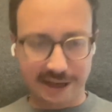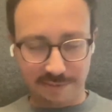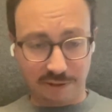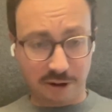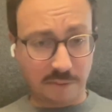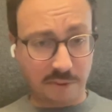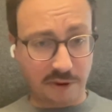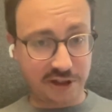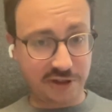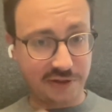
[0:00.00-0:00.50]

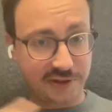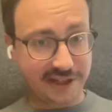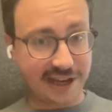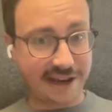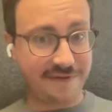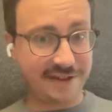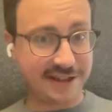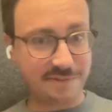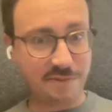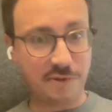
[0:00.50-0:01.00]
in
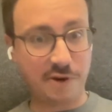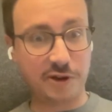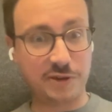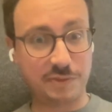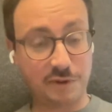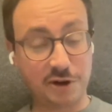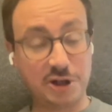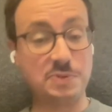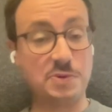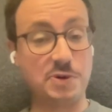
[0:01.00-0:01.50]
proportion they have it
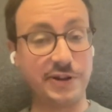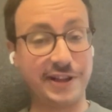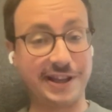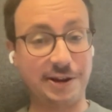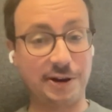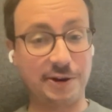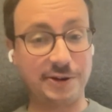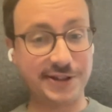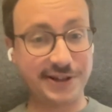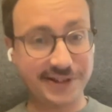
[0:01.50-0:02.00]
much more than